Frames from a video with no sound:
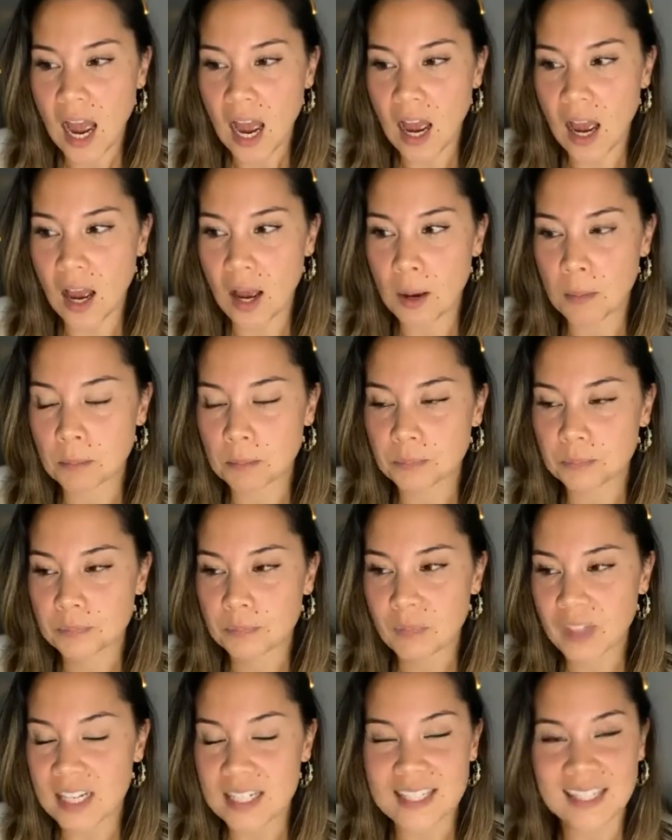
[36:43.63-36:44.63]

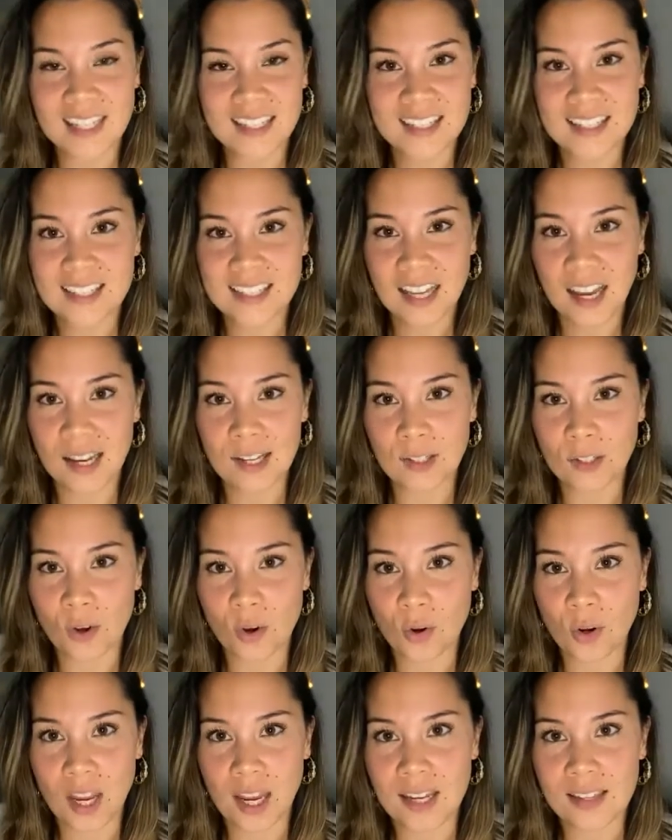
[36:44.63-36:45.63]
It doesn't take
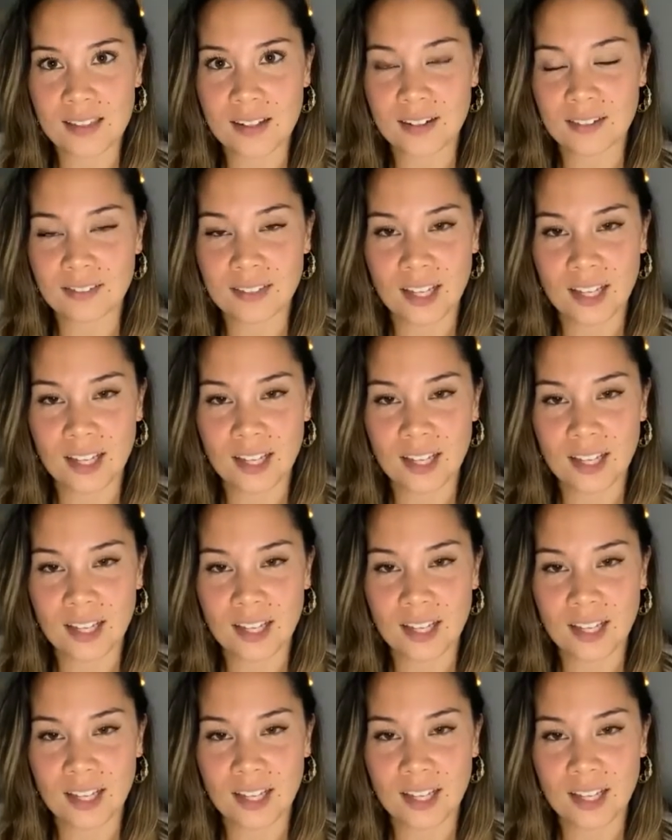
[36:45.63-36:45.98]
long either.